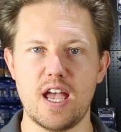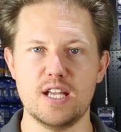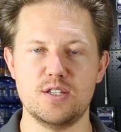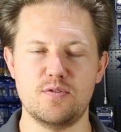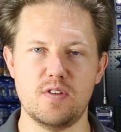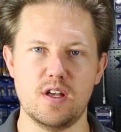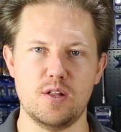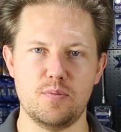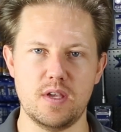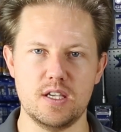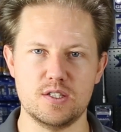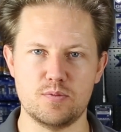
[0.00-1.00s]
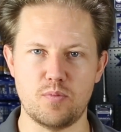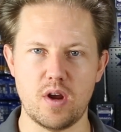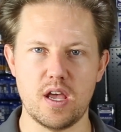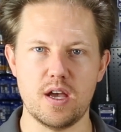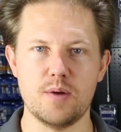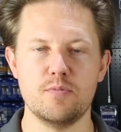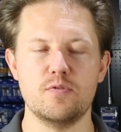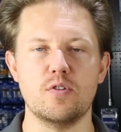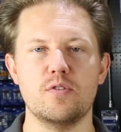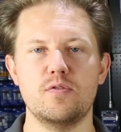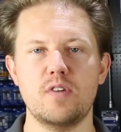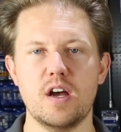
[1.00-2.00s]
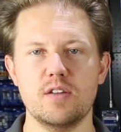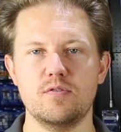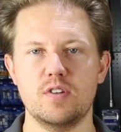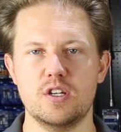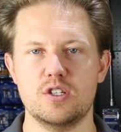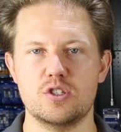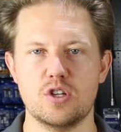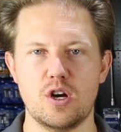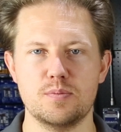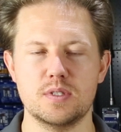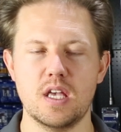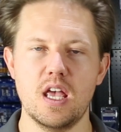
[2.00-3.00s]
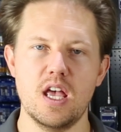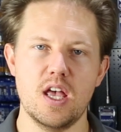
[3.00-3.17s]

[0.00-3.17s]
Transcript: HVLP sprayer for fine finish jobs,